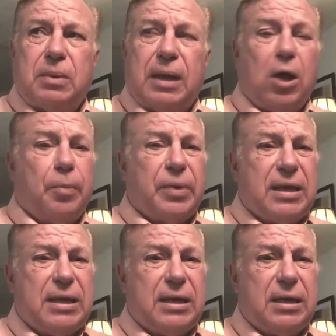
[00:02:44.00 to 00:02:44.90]
help a
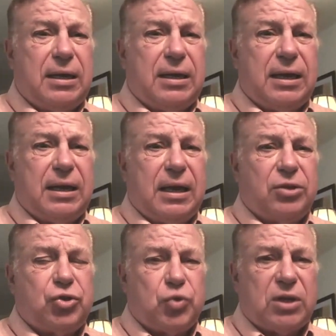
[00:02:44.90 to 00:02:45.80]
kid in
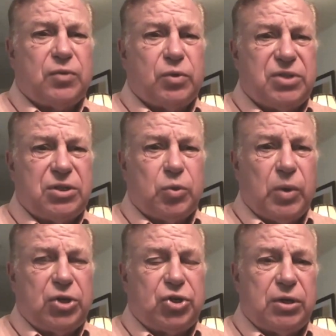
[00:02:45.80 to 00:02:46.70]
a stressful
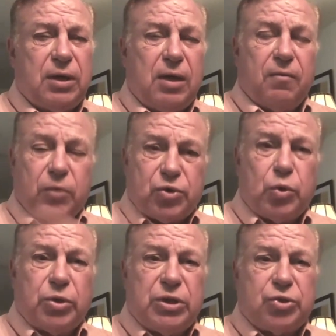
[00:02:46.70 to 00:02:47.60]
situation for
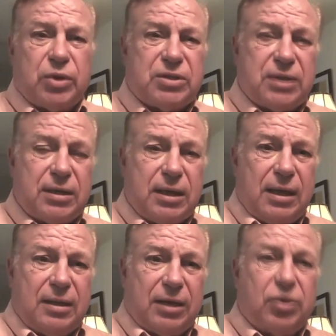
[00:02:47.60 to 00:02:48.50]
school districts that
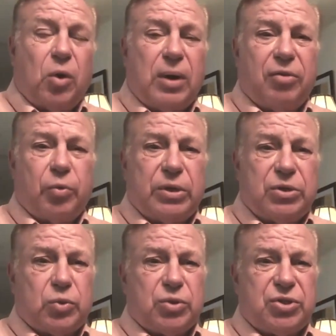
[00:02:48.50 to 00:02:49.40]
that don't have the
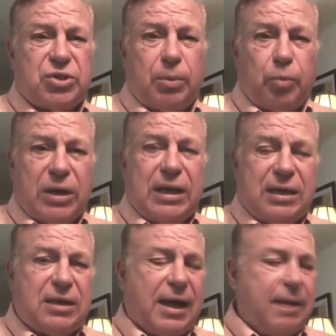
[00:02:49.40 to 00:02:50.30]
resources to bring
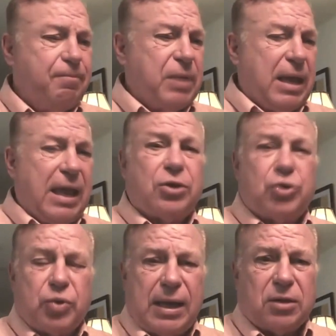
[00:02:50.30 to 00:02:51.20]
in kind of
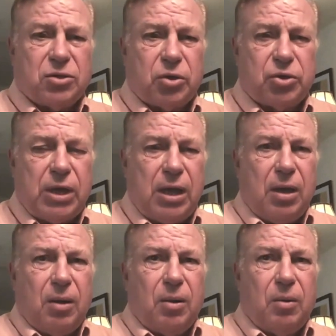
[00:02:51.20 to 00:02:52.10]
extra counselors.
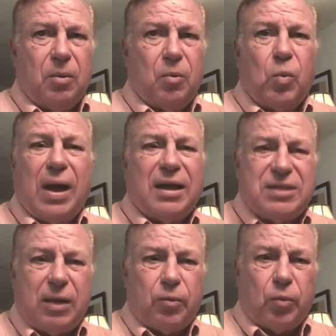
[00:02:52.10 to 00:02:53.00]
Why
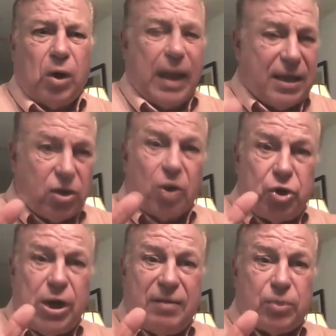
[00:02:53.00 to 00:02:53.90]
is that wrong? As long
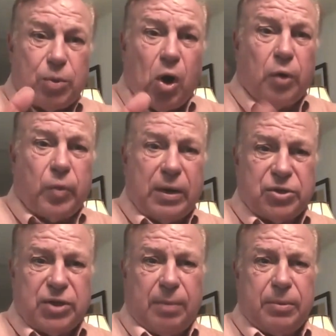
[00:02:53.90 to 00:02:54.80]
as you have some
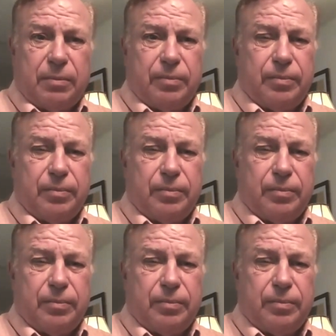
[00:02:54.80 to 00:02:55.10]
guardrails up.